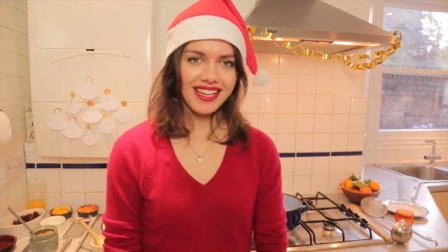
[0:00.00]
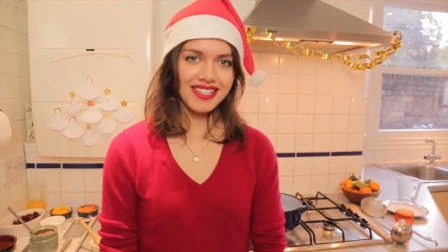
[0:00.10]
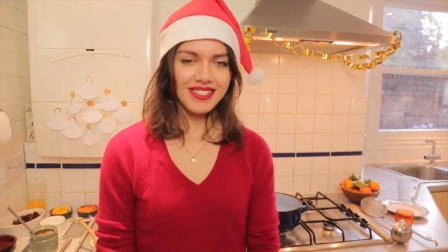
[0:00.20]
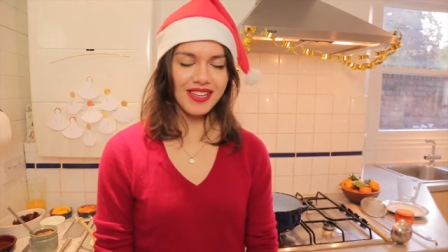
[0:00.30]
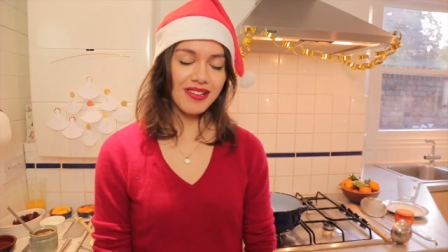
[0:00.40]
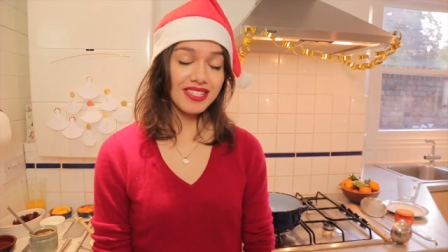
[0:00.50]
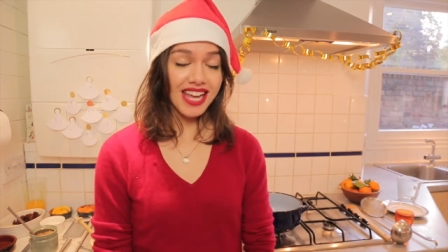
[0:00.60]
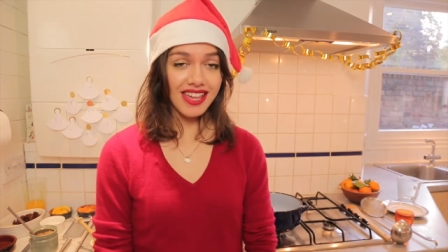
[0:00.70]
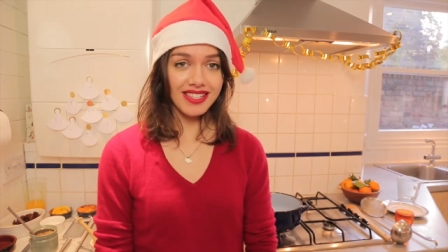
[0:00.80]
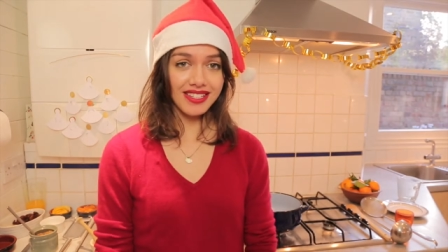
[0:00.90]
So
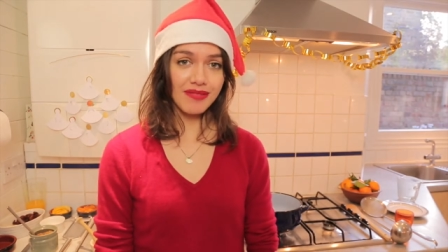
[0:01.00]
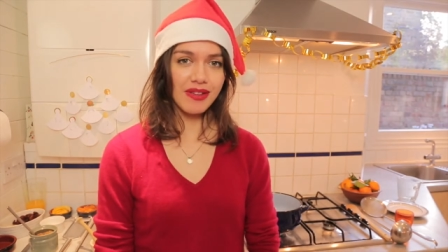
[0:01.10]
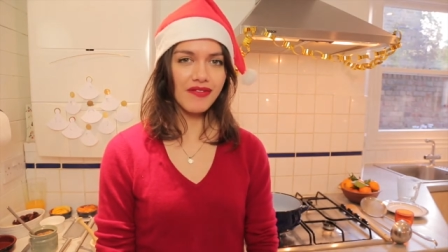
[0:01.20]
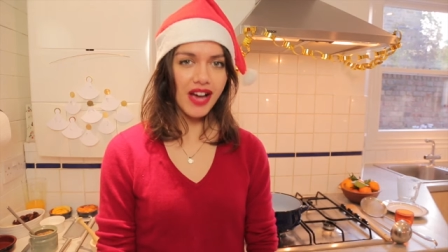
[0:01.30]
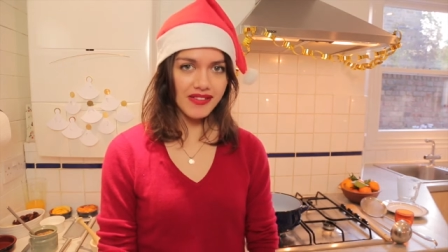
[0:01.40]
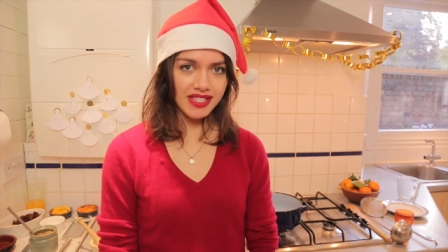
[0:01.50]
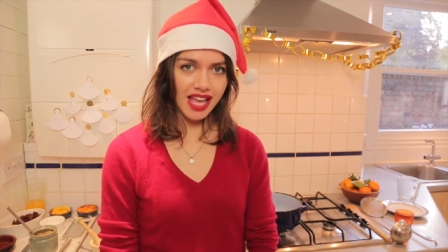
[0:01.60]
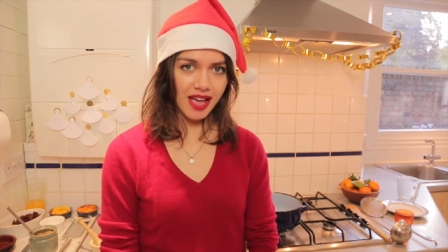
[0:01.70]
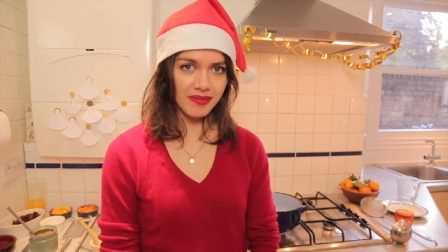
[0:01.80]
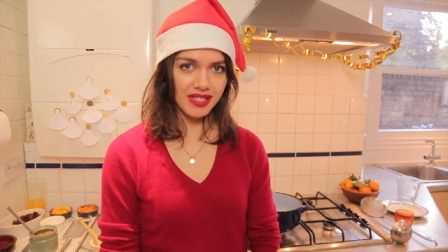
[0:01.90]
today there's going to be 5
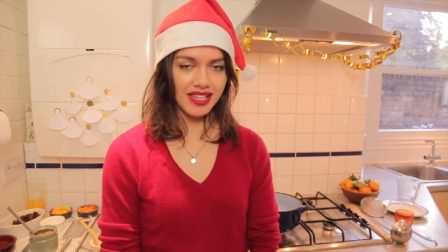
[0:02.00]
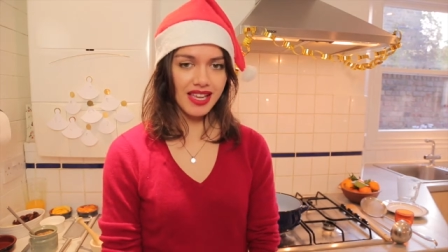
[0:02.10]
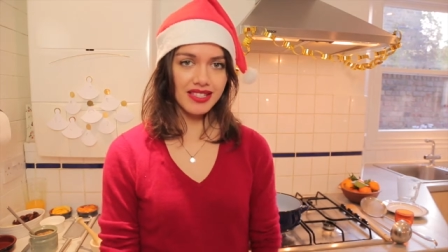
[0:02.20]
steps.